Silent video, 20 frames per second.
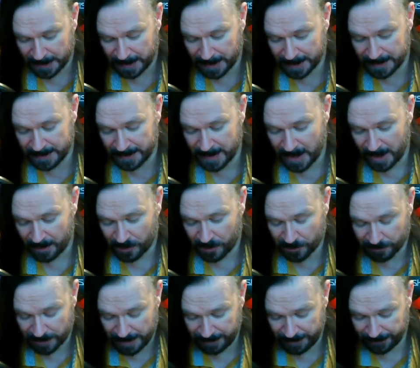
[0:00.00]
and
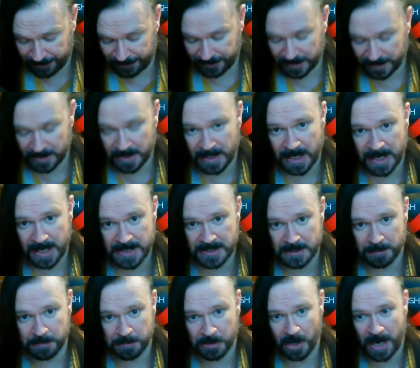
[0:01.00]
grief as
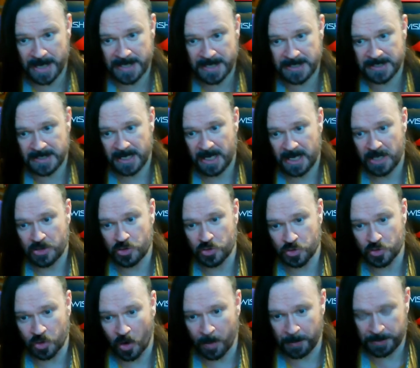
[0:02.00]
the price
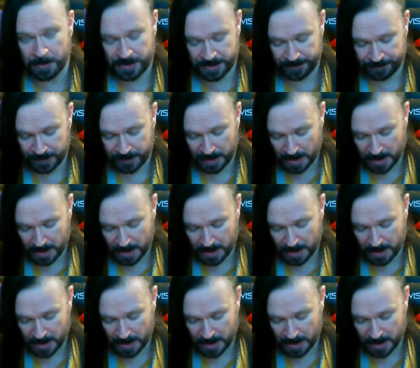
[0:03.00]
dropped.